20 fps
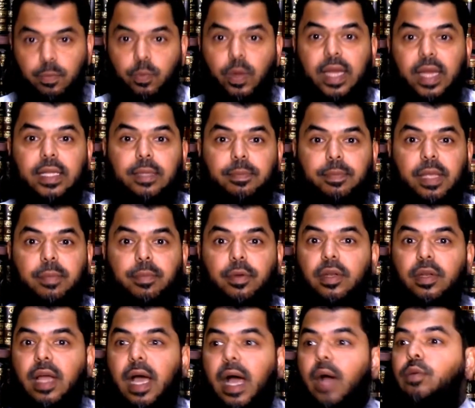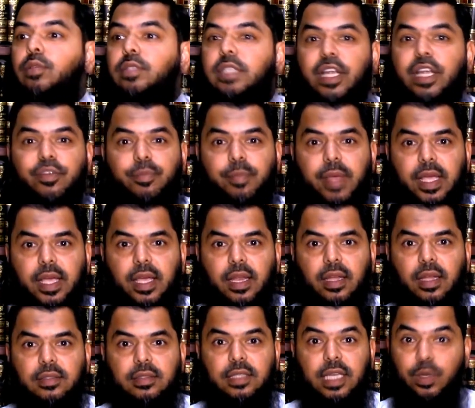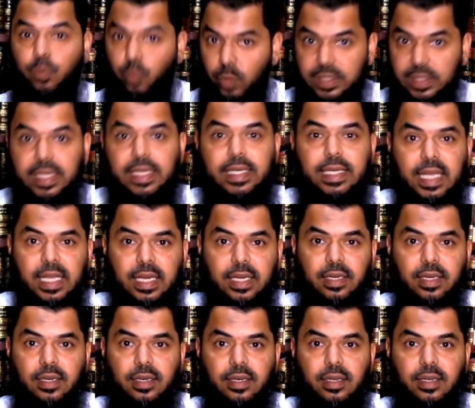why did people outside of Mecca not see it? Well, they did.